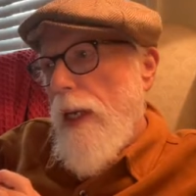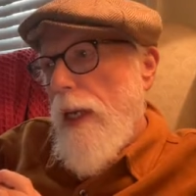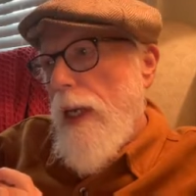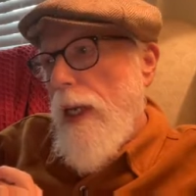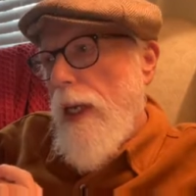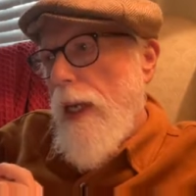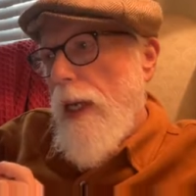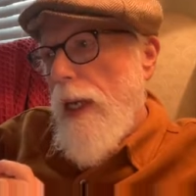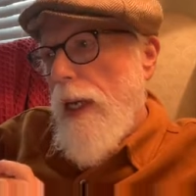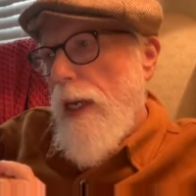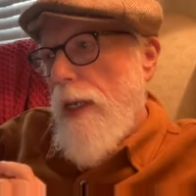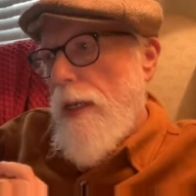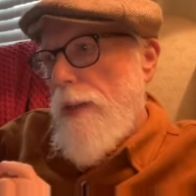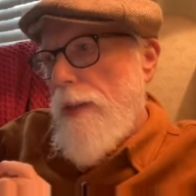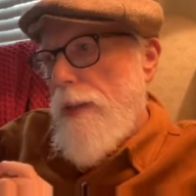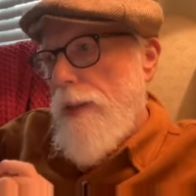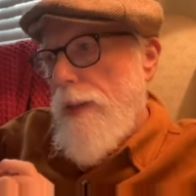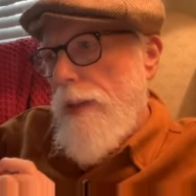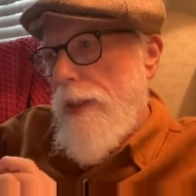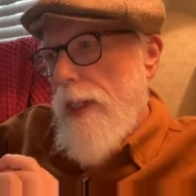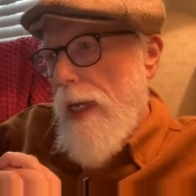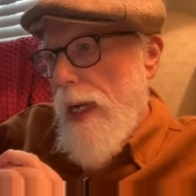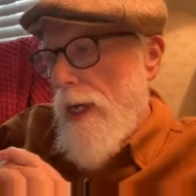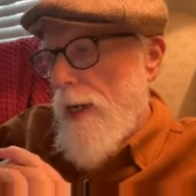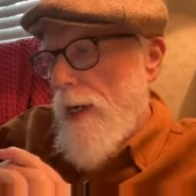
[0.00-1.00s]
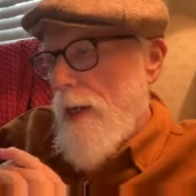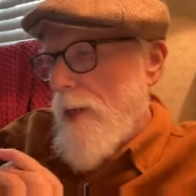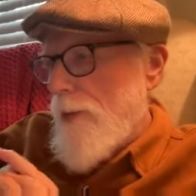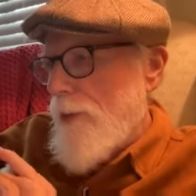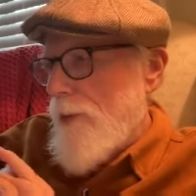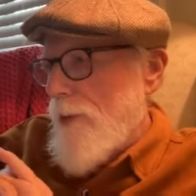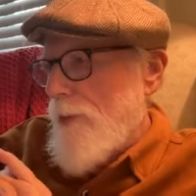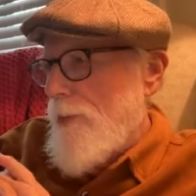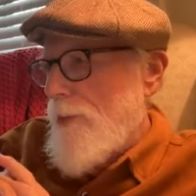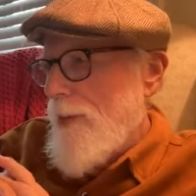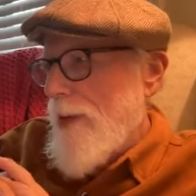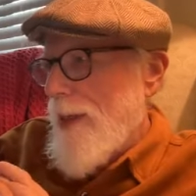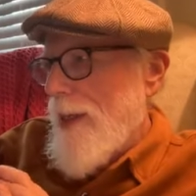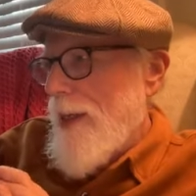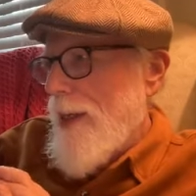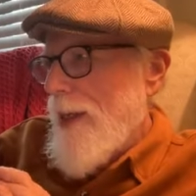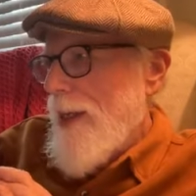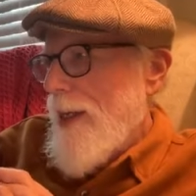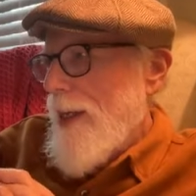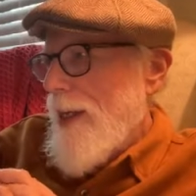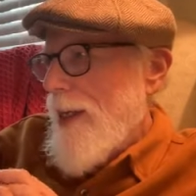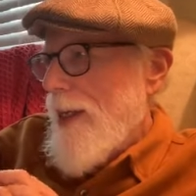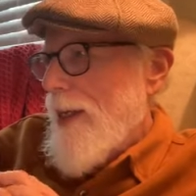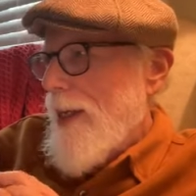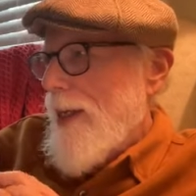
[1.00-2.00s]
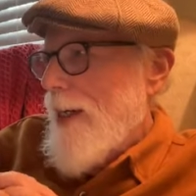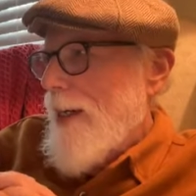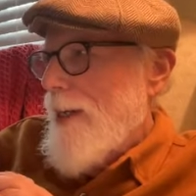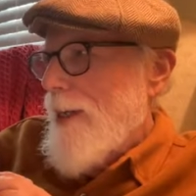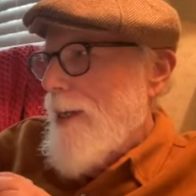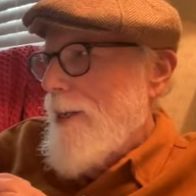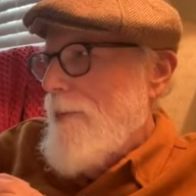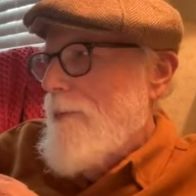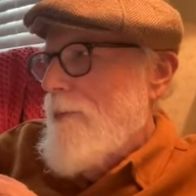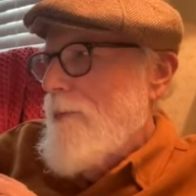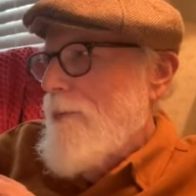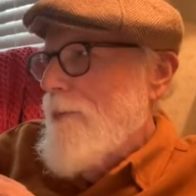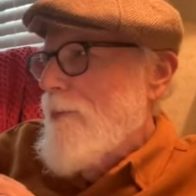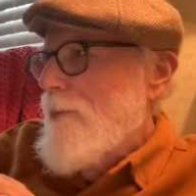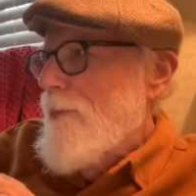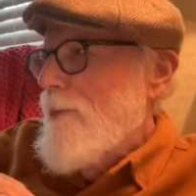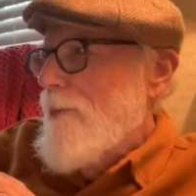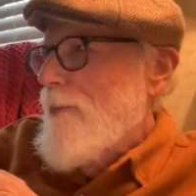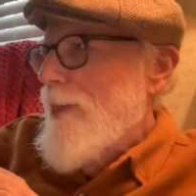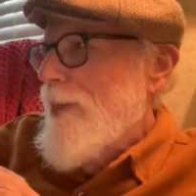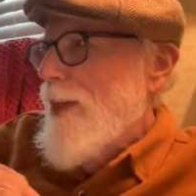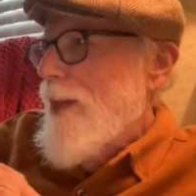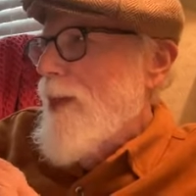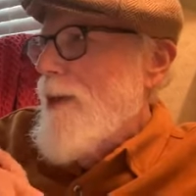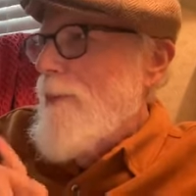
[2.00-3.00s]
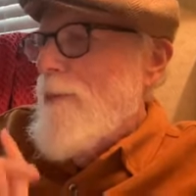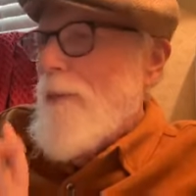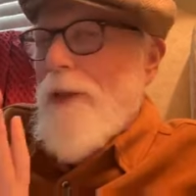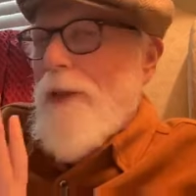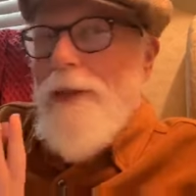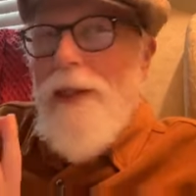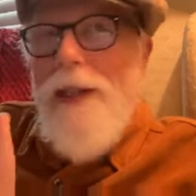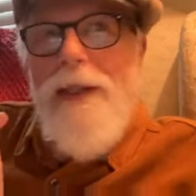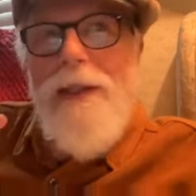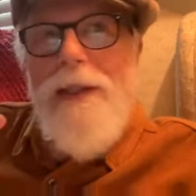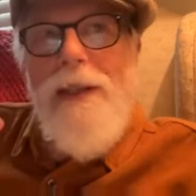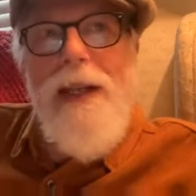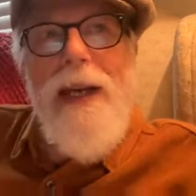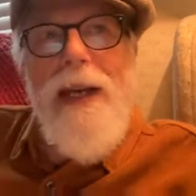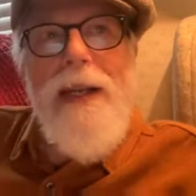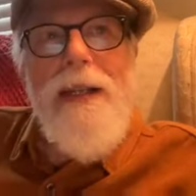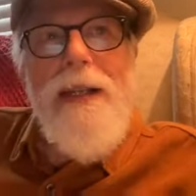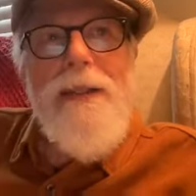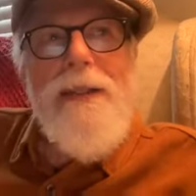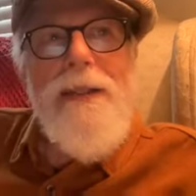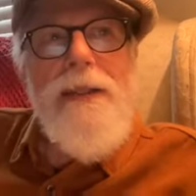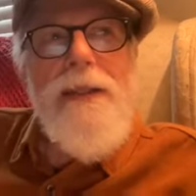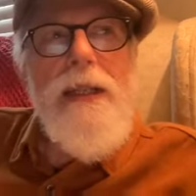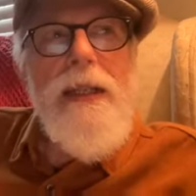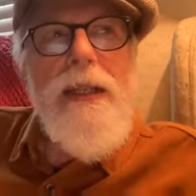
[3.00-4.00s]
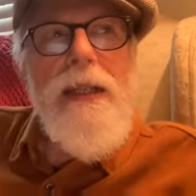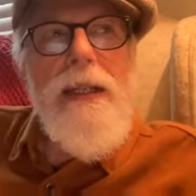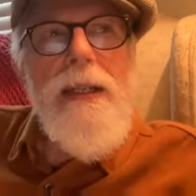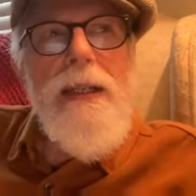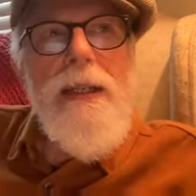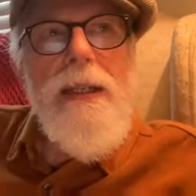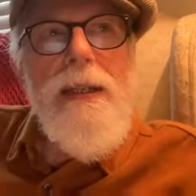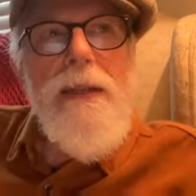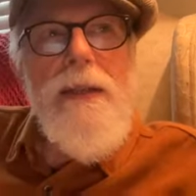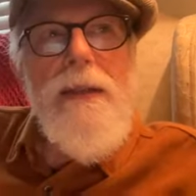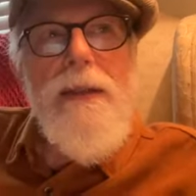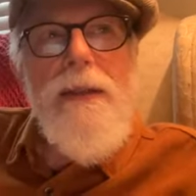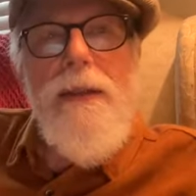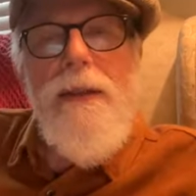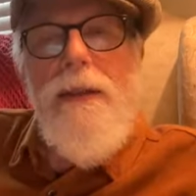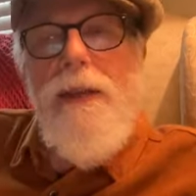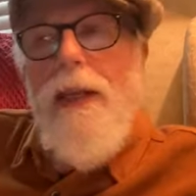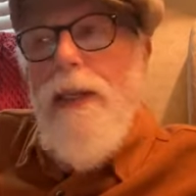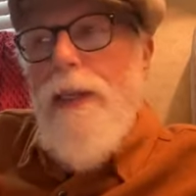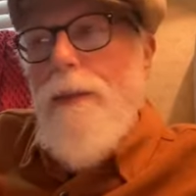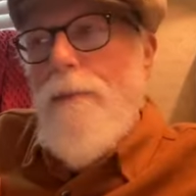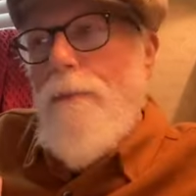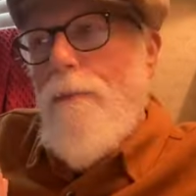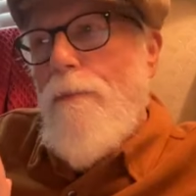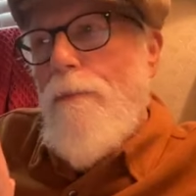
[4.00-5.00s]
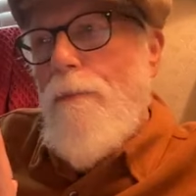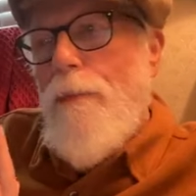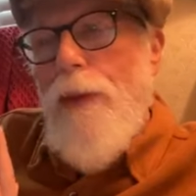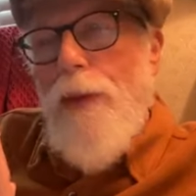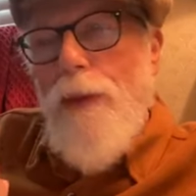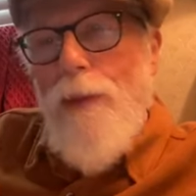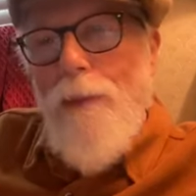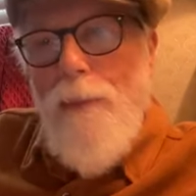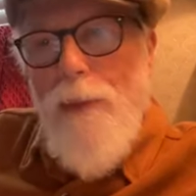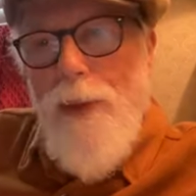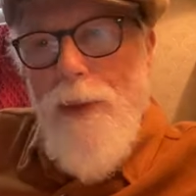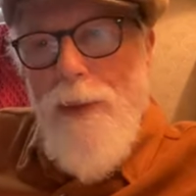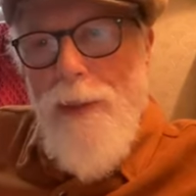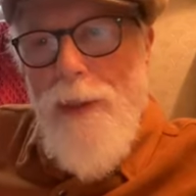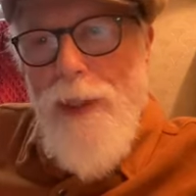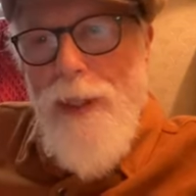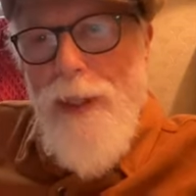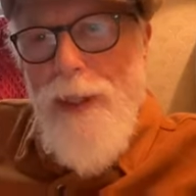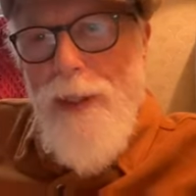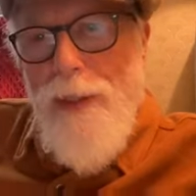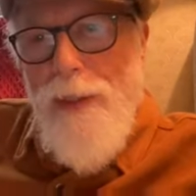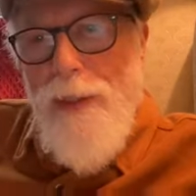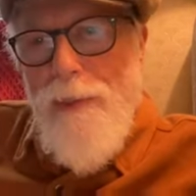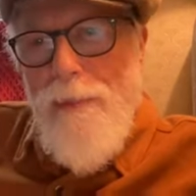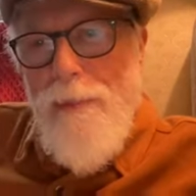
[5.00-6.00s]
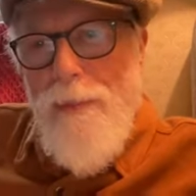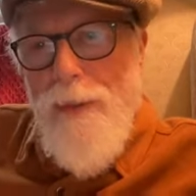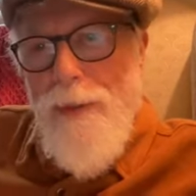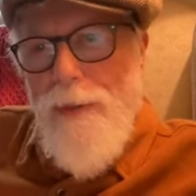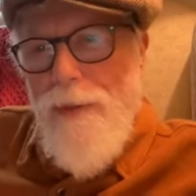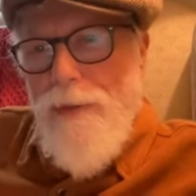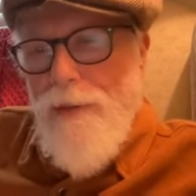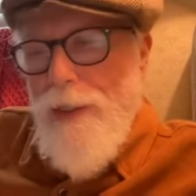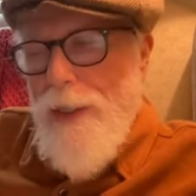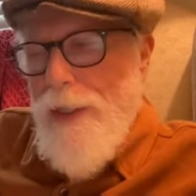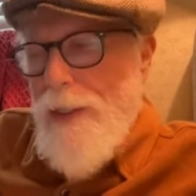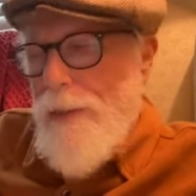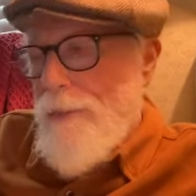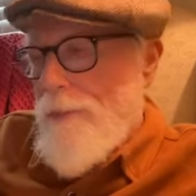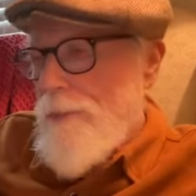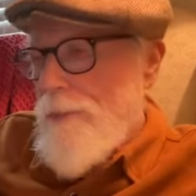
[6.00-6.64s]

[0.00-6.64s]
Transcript: and down. But the idea that Bill Murray in the movie